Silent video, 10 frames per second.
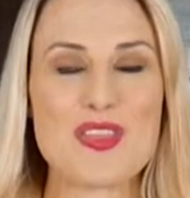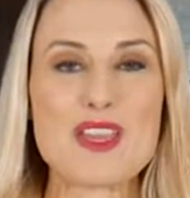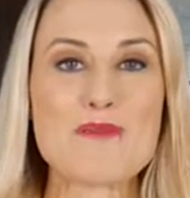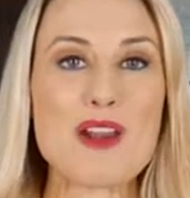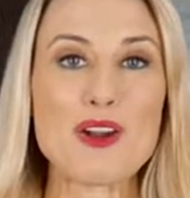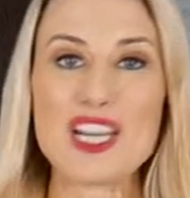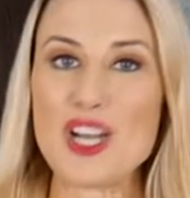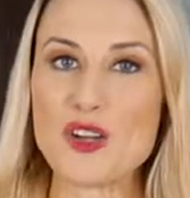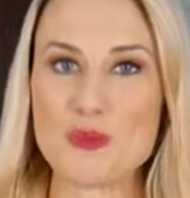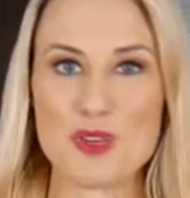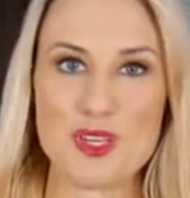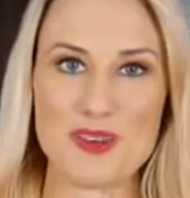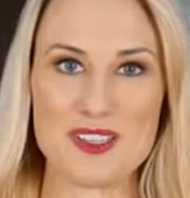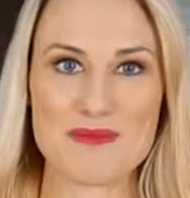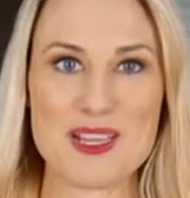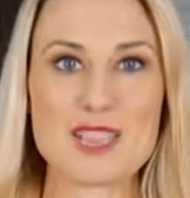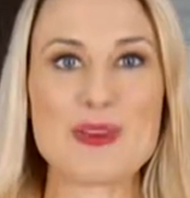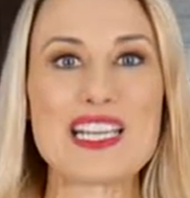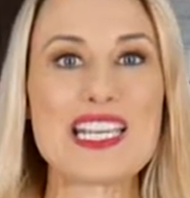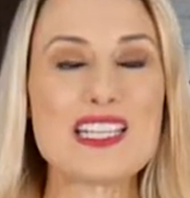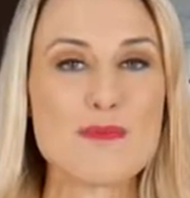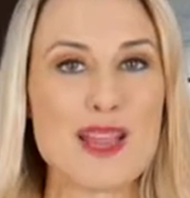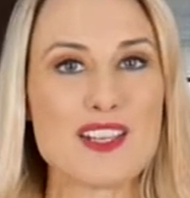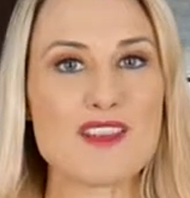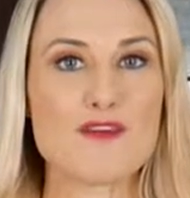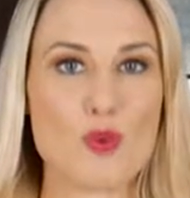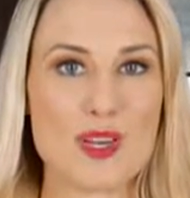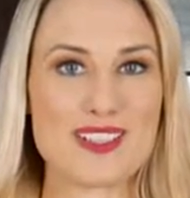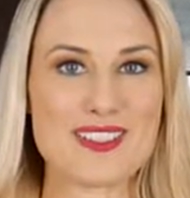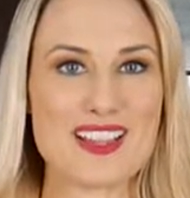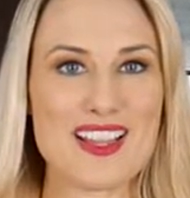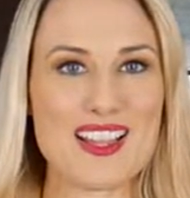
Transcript: the American entrepreneur has been an independent voice